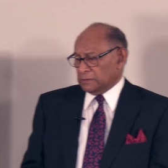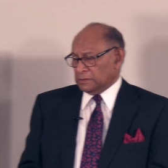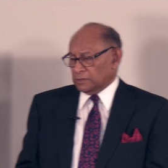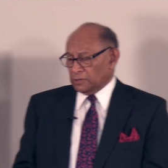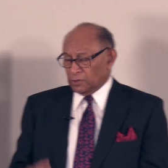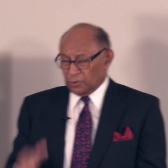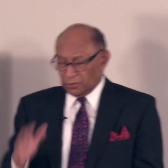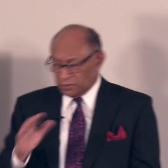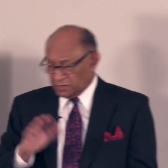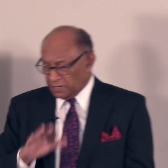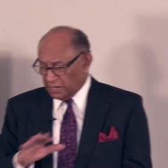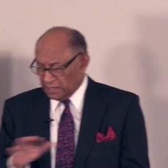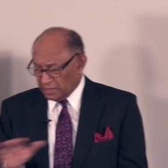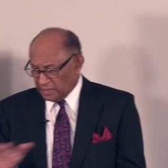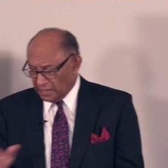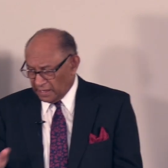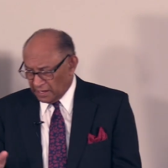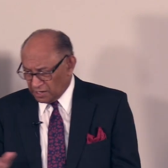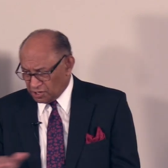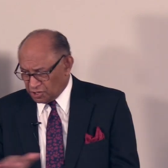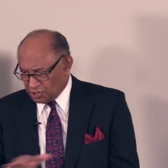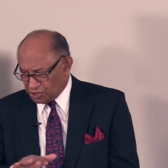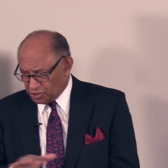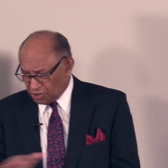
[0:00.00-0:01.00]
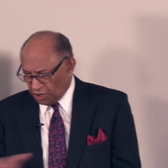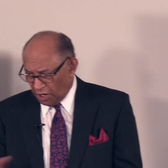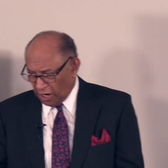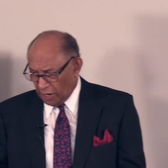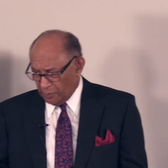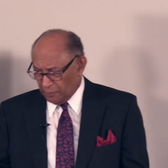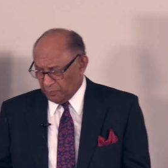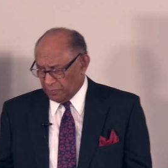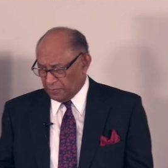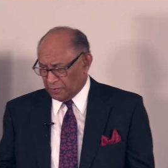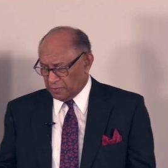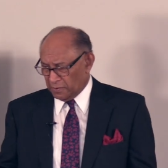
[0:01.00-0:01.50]
using that
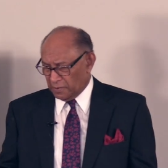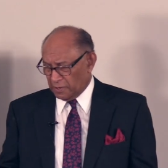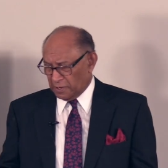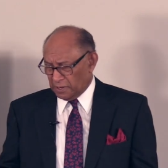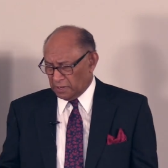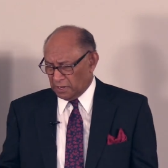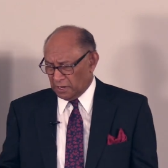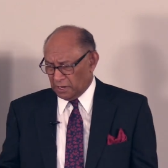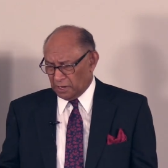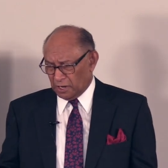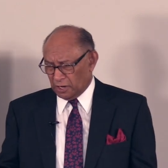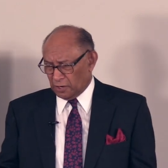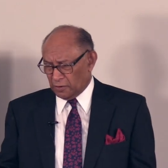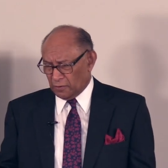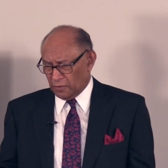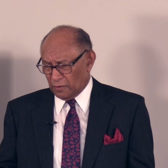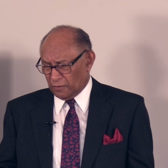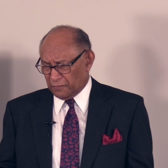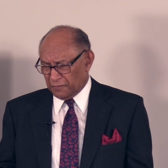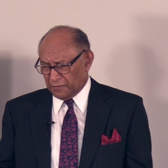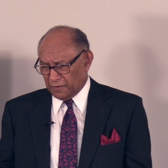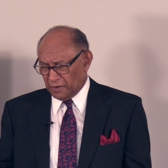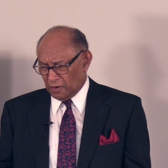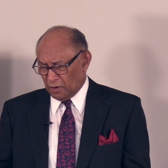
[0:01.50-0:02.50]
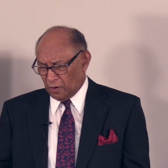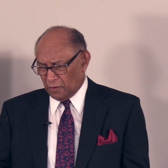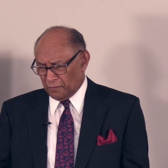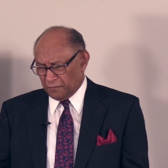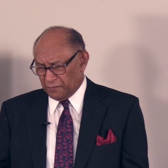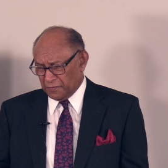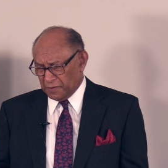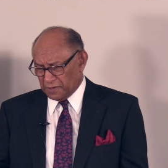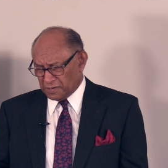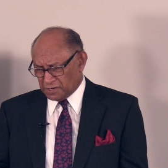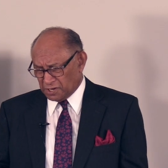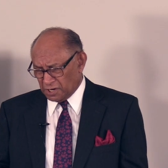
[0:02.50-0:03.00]
shape uh, uh, uh of, uh, of
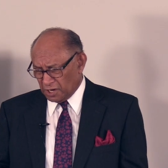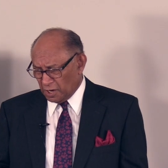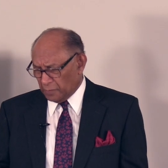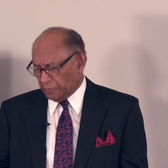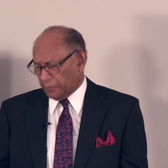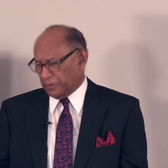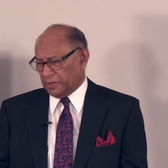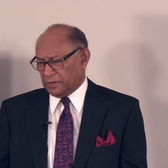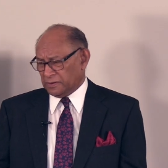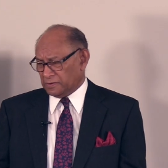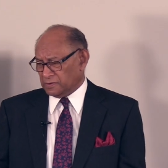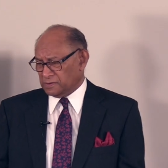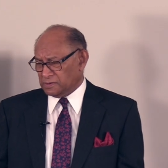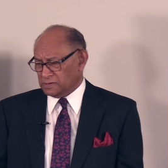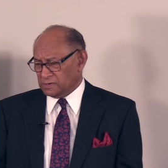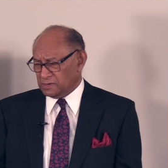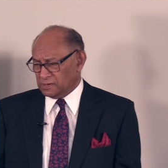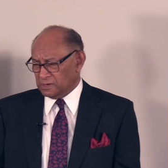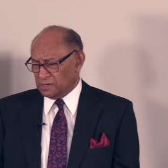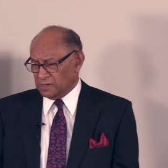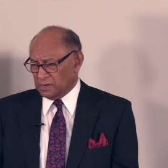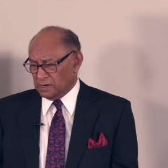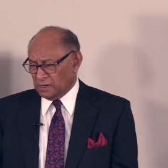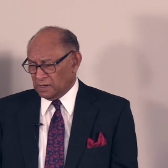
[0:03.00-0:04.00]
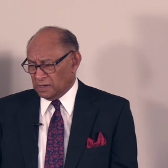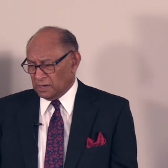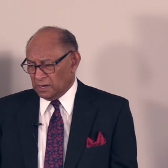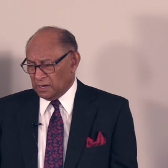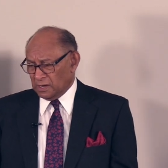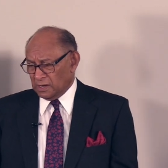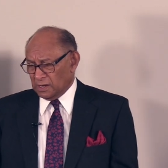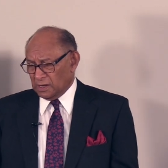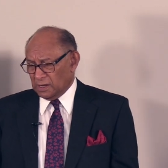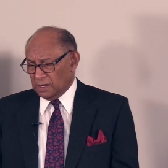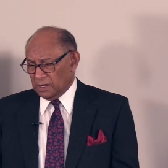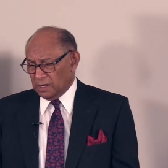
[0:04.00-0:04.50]
the serpent,
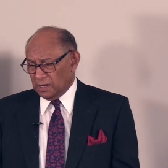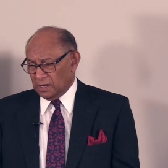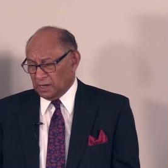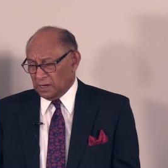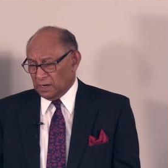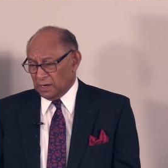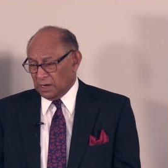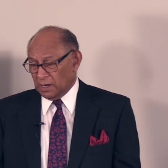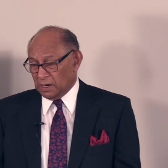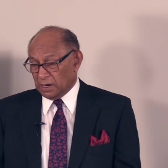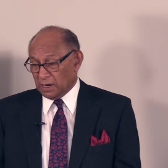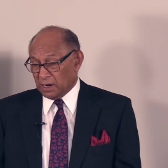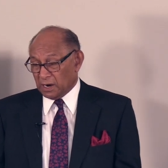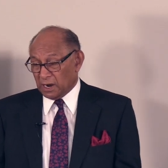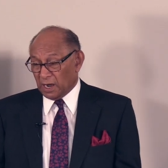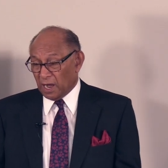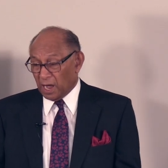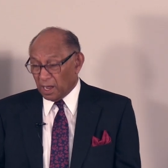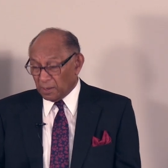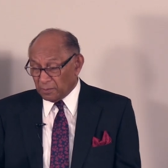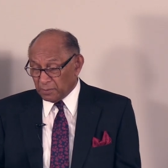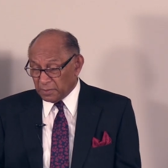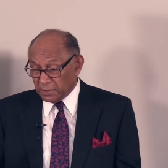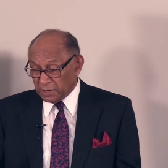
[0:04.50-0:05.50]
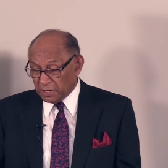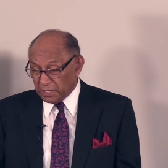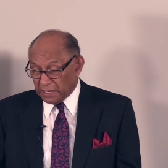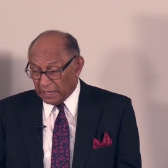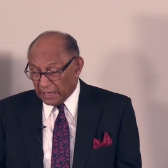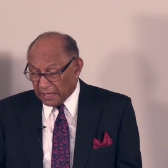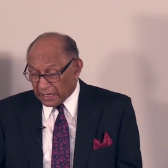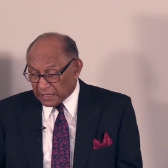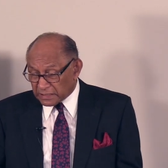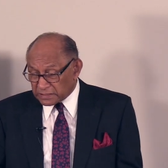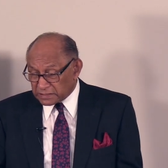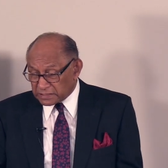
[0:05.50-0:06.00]
and calmly
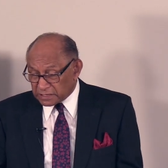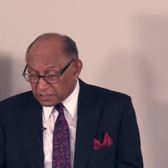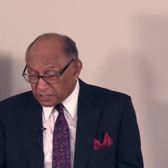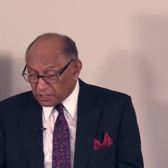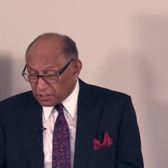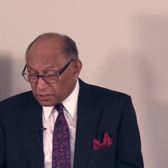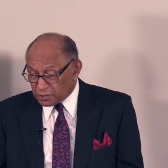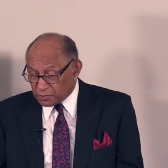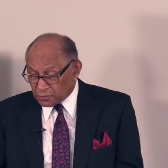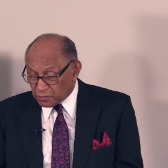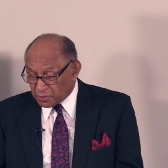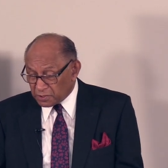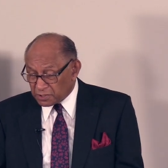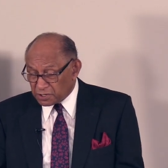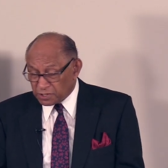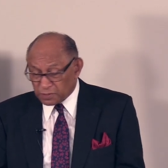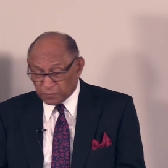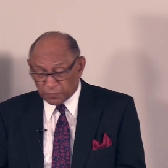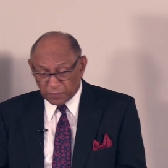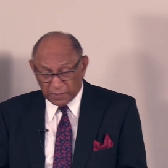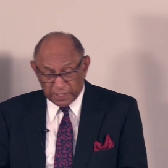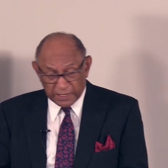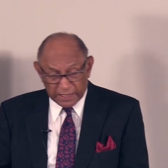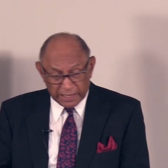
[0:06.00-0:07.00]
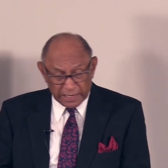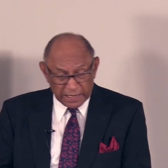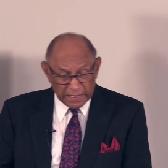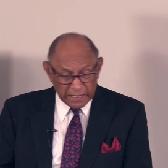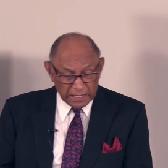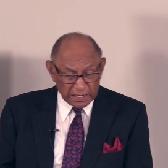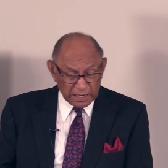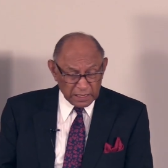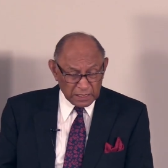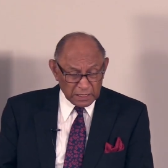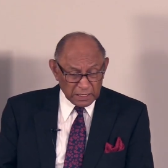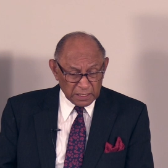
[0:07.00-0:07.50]
asked her to
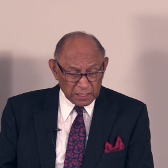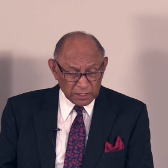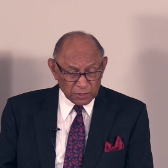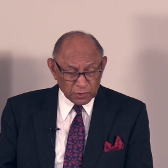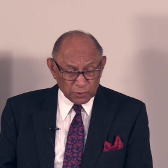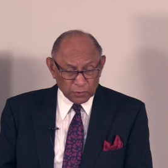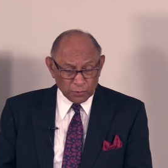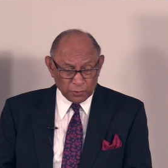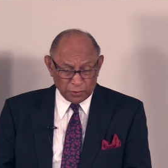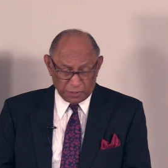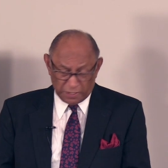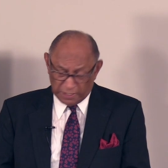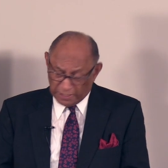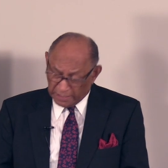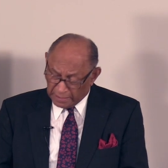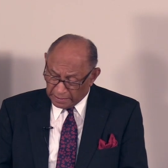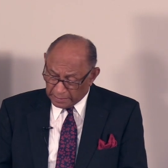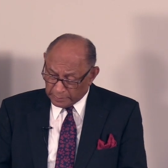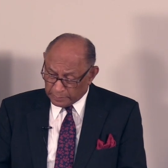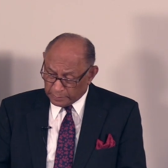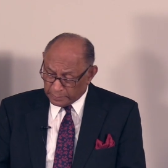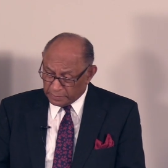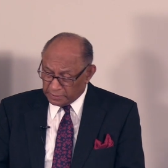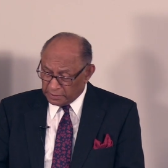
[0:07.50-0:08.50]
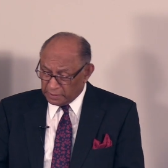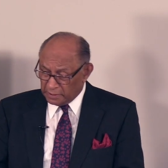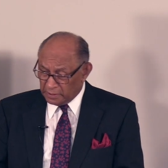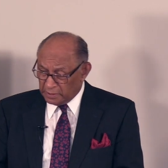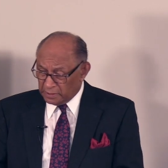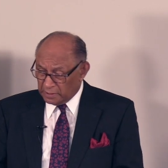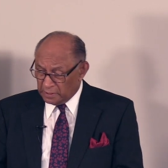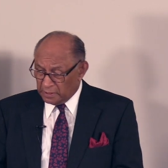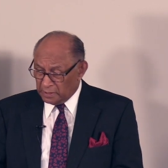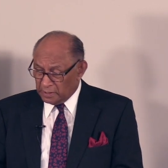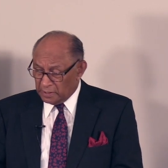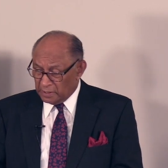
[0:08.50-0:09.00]
explain to him
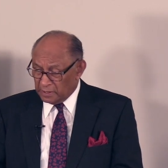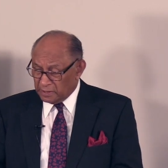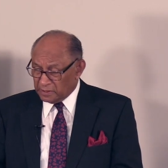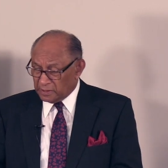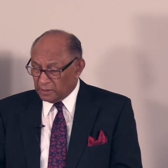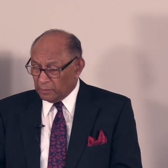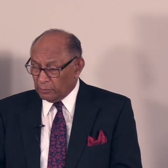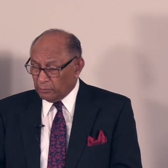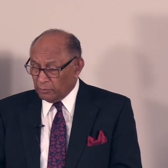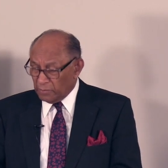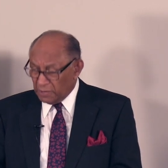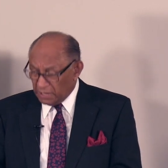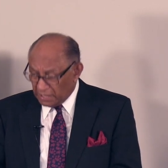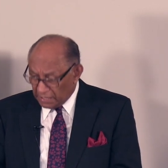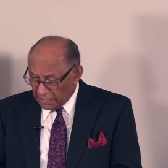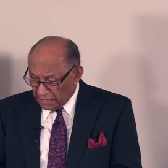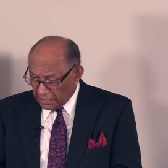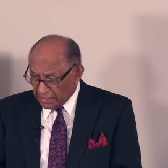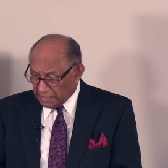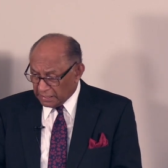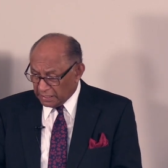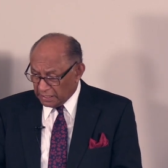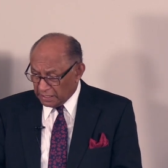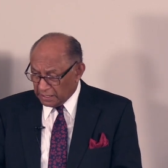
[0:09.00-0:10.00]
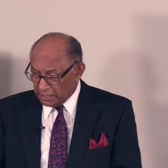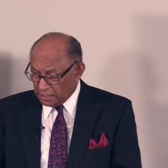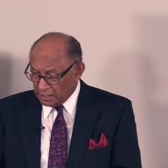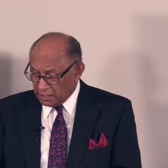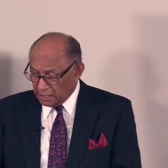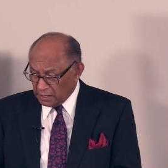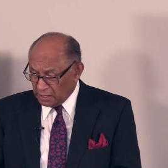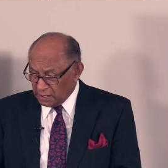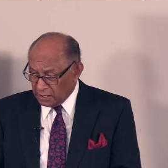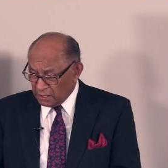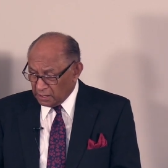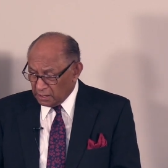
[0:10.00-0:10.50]
the meaning
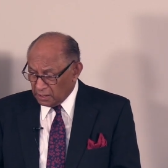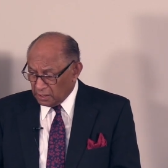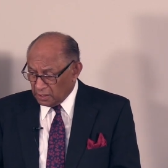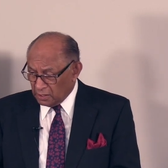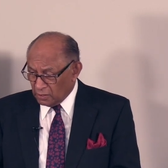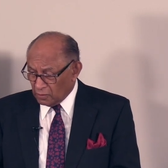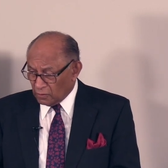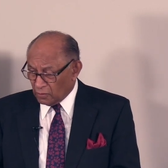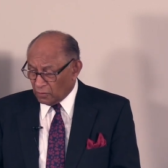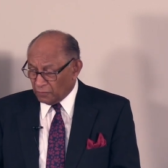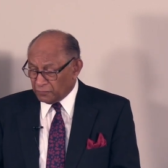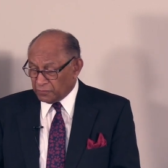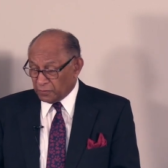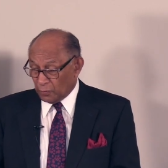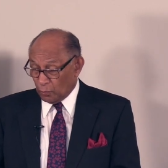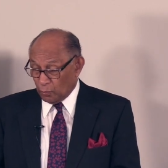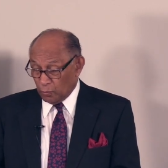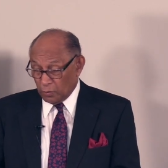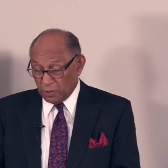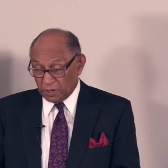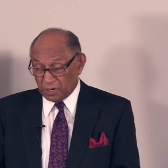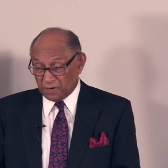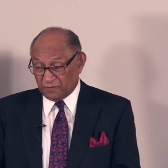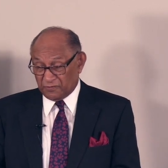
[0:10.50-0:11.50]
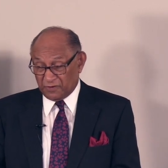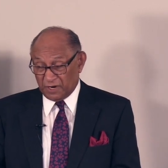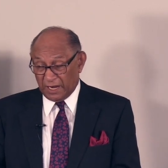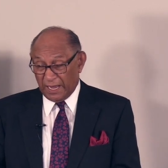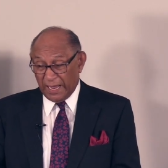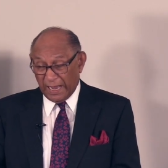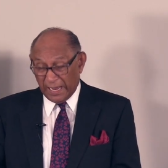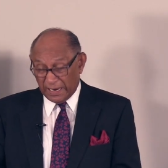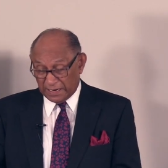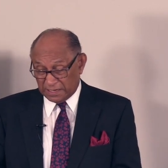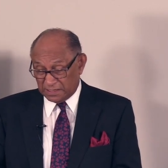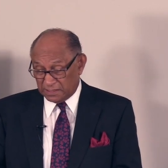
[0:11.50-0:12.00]
of the Word of
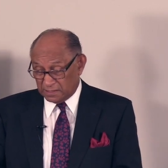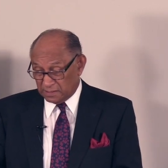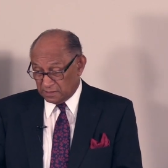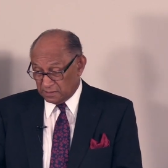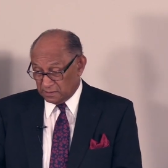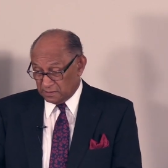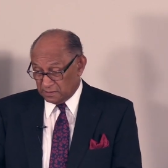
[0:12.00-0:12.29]
God.